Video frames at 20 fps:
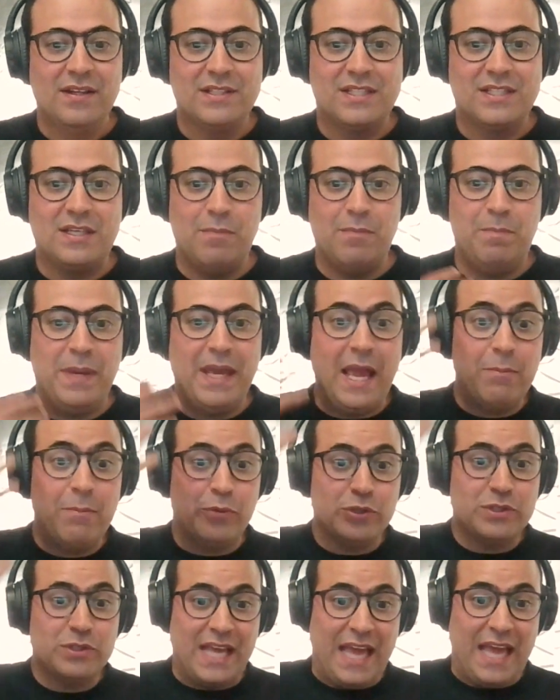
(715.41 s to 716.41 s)
to be
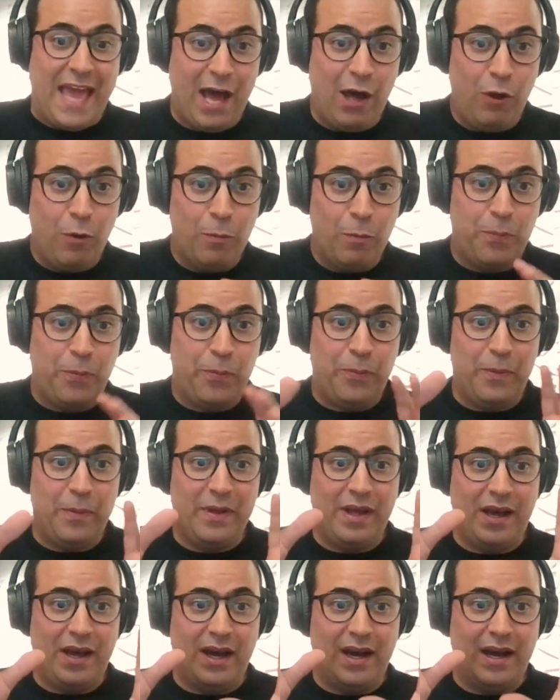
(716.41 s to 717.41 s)
able to help
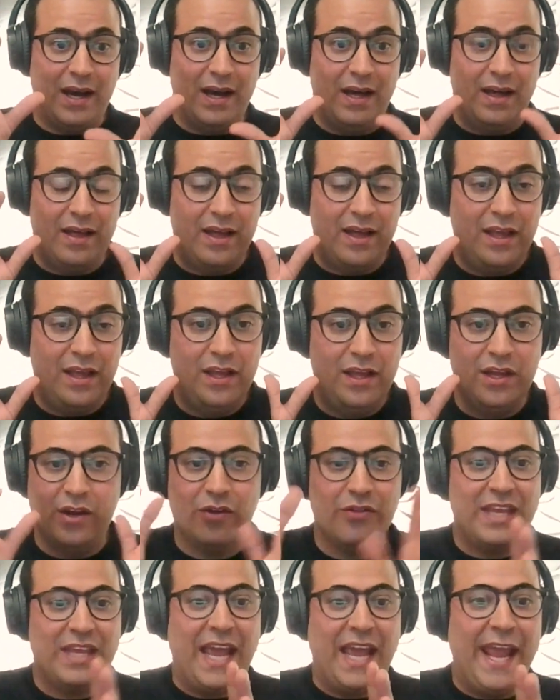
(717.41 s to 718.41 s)

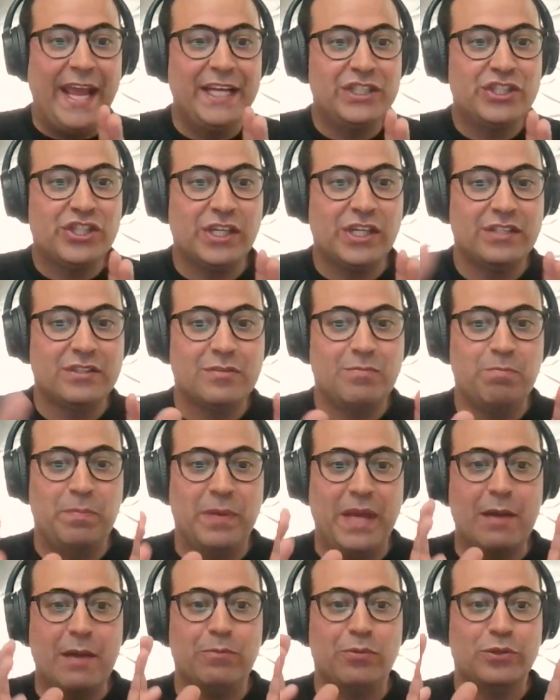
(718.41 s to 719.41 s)
the agent
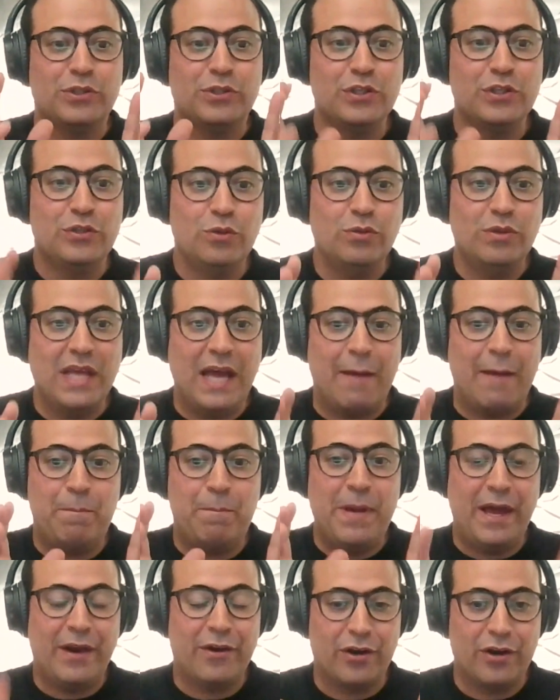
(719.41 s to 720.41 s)
be able to do
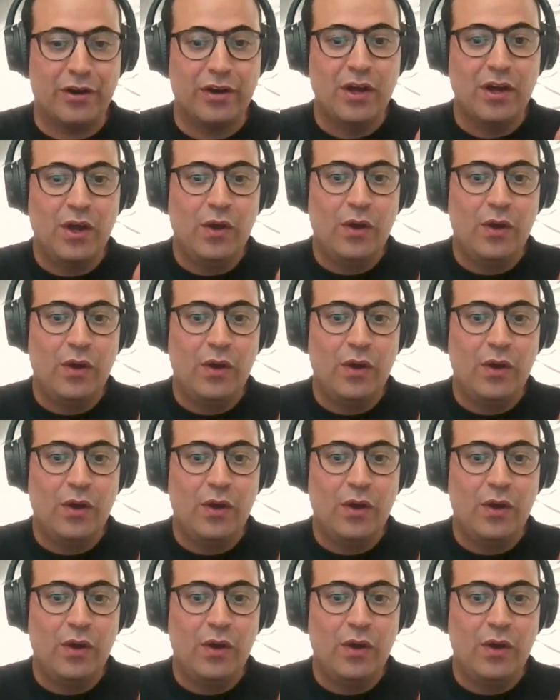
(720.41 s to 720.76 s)
that better,